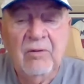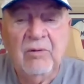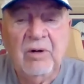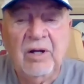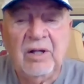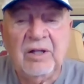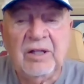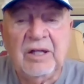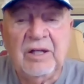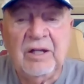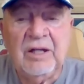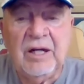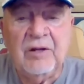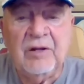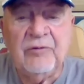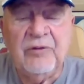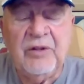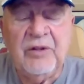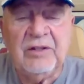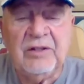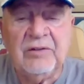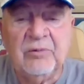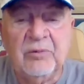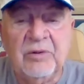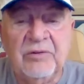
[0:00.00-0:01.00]
Well, I, I
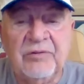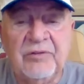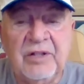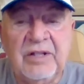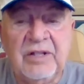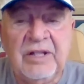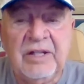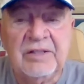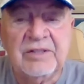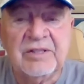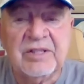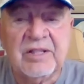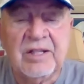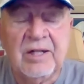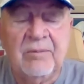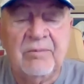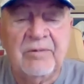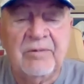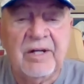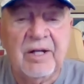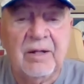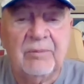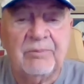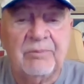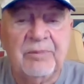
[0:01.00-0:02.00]
think with the kids
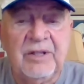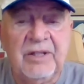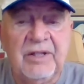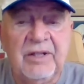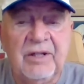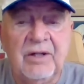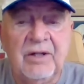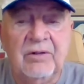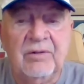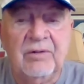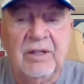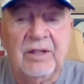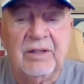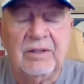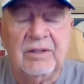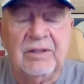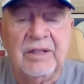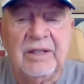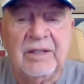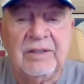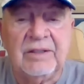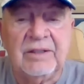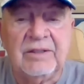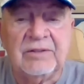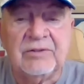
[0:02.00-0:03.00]
coming up, you know, uh,
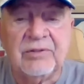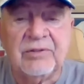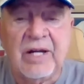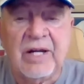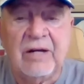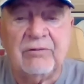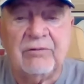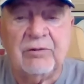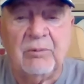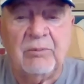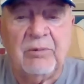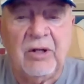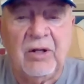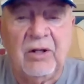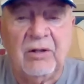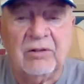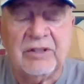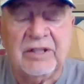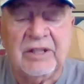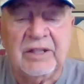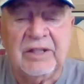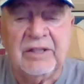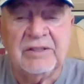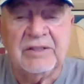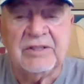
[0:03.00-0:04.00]
and the travel ball
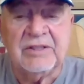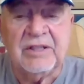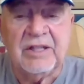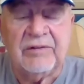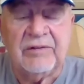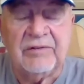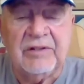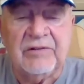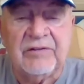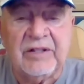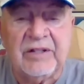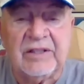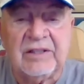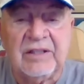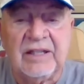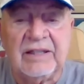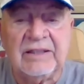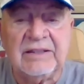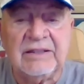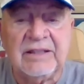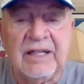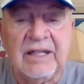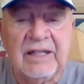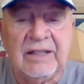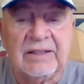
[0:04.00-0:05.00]
kids and everything
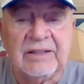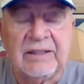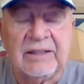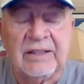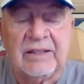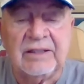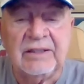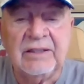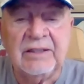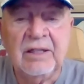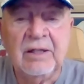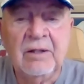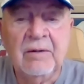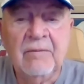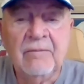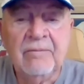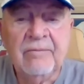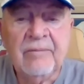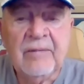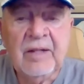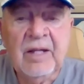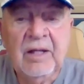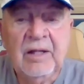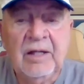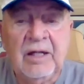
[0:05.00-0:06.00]
like that, that
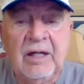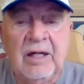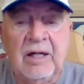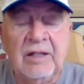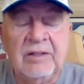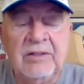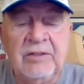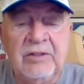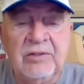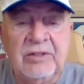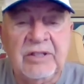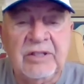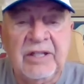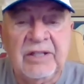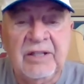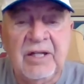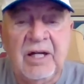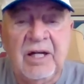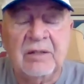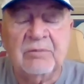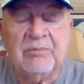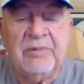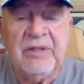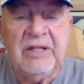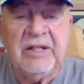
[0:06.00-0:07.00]
uh, you
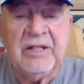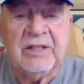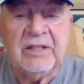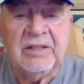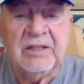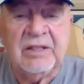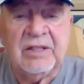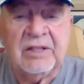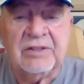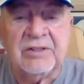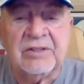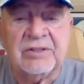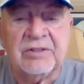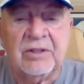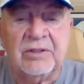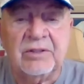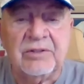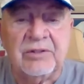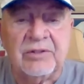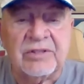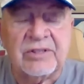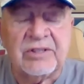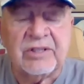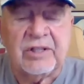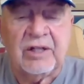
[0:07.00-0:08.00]
cannot be c- concern
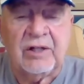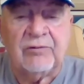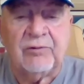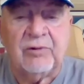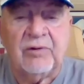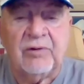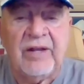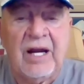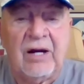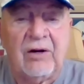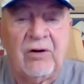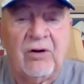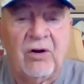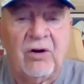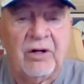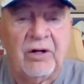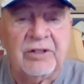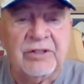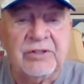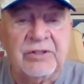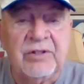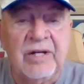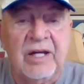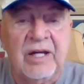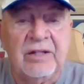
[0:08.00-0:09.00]
yourself with how
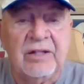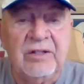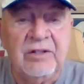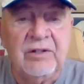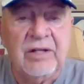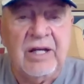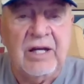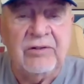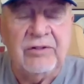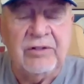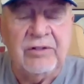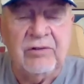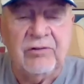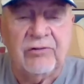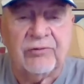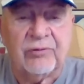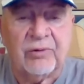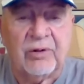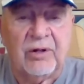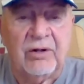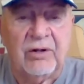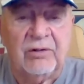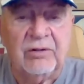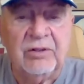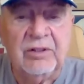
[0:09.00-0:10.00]
hard you ha- you ha- you
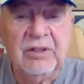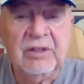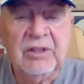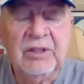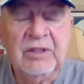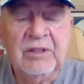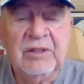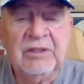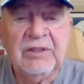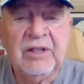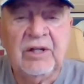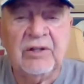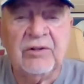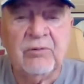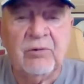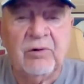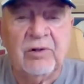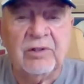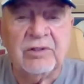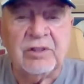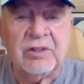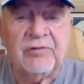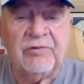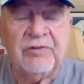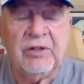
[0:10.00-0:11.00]
throw. In other
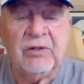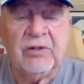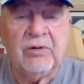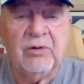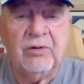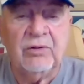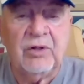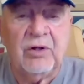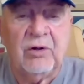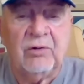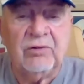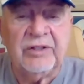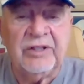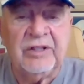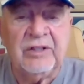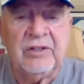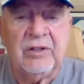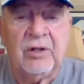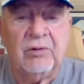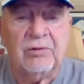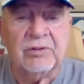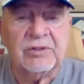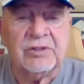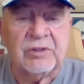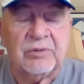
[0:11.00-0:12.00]
words, if your only
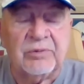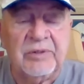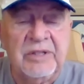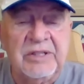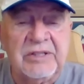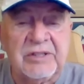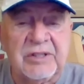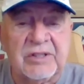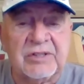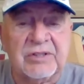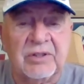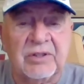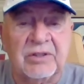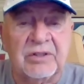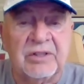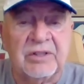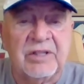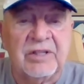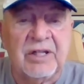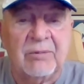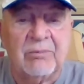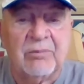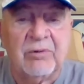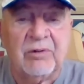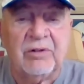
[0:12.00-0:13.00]
goal is to reach a certain
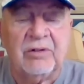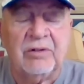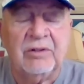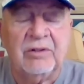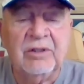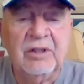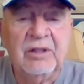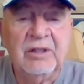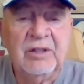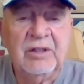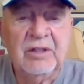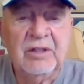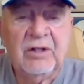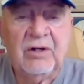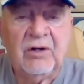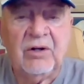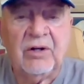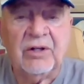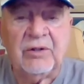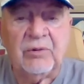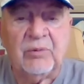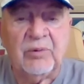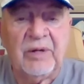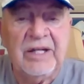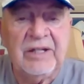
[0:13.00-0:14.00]
number
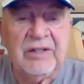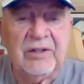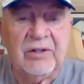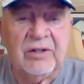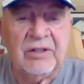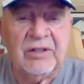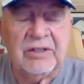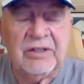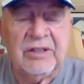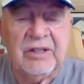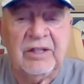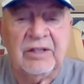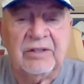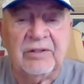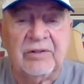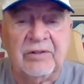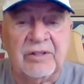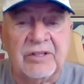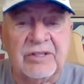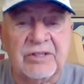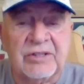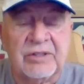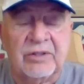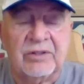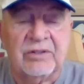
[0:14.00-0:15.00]
on a radar gun
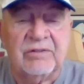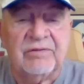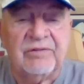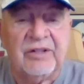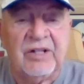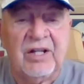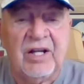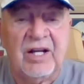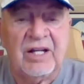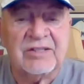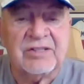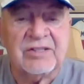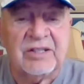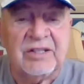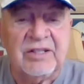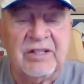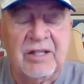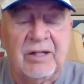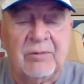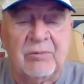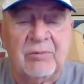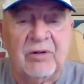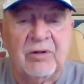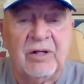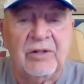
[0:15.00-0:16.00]
or a certain velocity
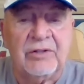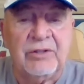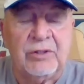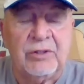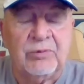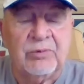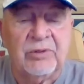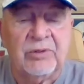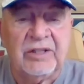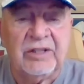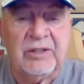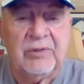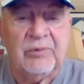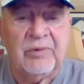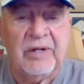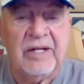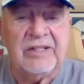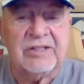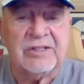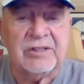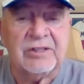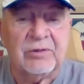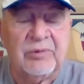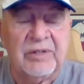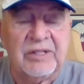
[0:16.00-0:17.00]
number, uh, you really
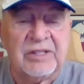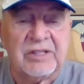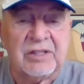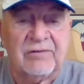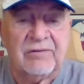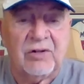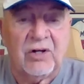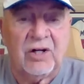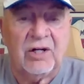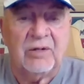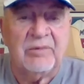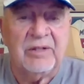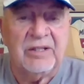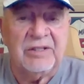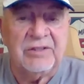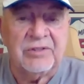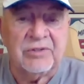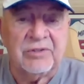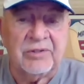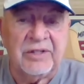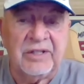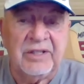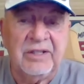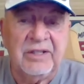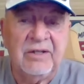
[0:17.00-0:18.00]
raise the risk of arm
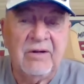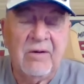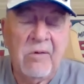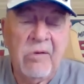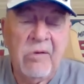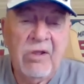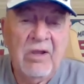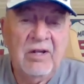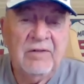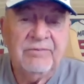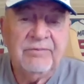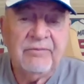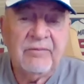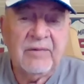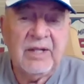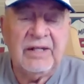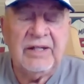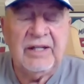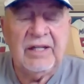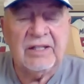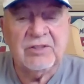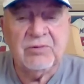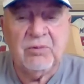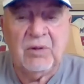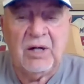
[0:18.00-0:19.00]
injury. And
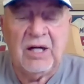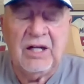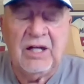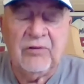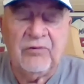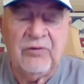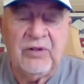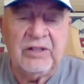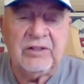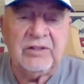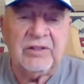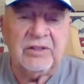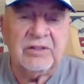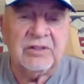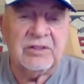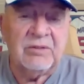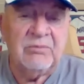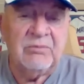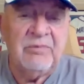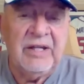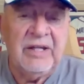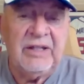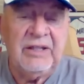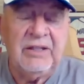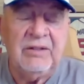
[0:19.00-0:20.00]
that's why I think that the
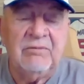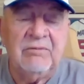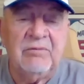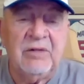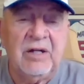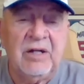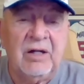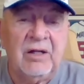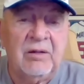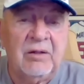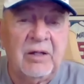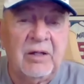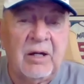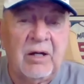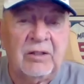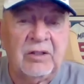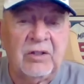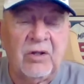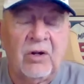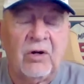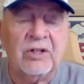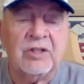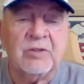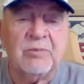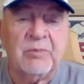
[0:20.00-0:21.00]
many, uh, a
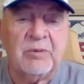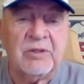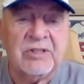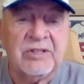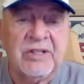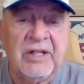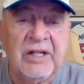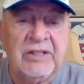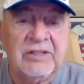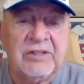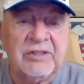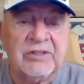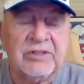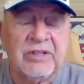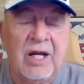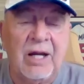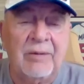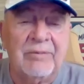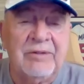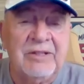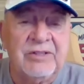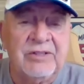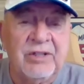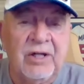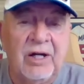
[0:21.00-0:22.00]
large percentage of
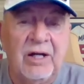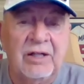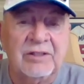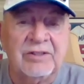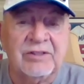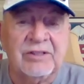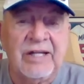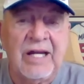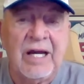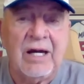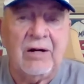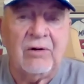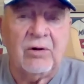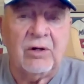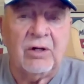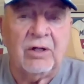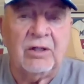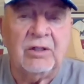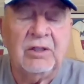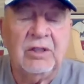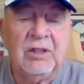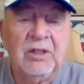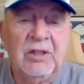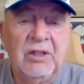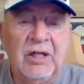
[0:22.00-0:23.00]
Tommy Johns now
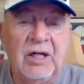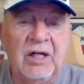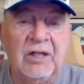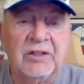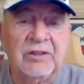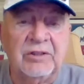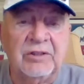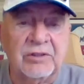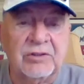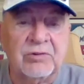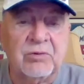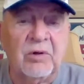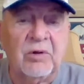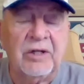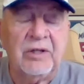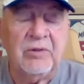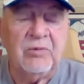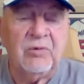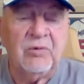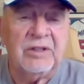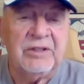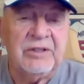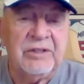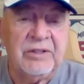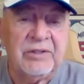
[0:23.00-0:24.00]
are under
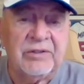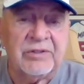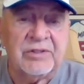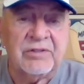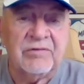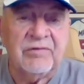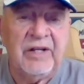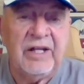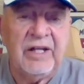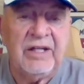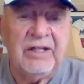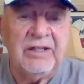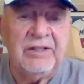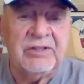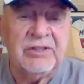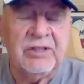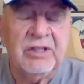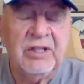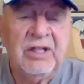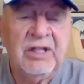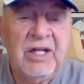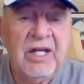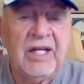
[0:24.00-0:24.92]
21 years of age.